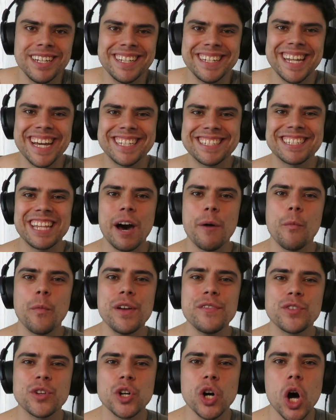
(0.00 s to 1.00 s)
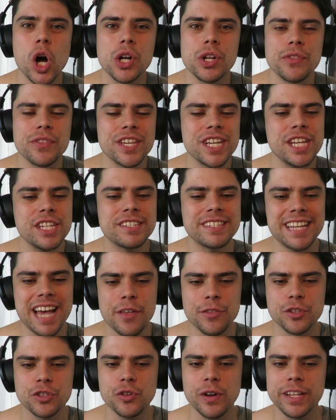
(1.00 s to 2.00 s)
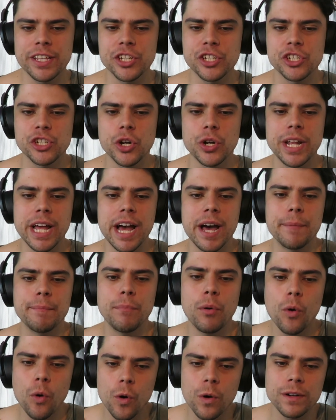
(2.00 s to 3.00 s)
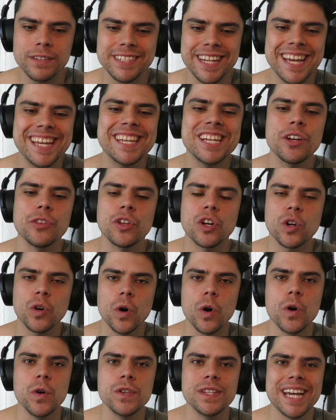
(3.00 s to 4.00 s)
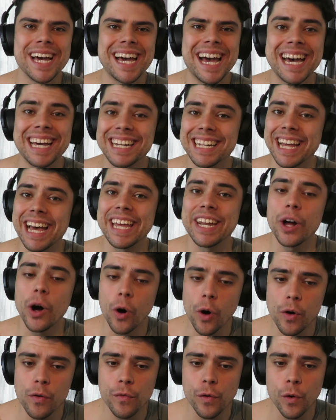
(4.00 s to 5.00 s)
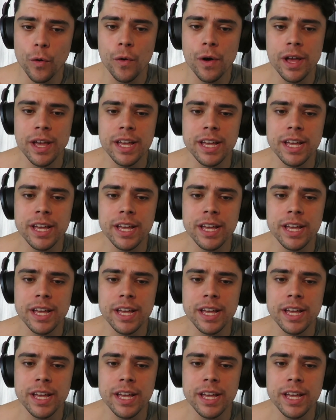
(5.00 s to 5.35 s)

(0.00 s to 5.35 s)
Next up, we've got the South Australian Showdown. Port taking on the Crows at Adelaide Oval.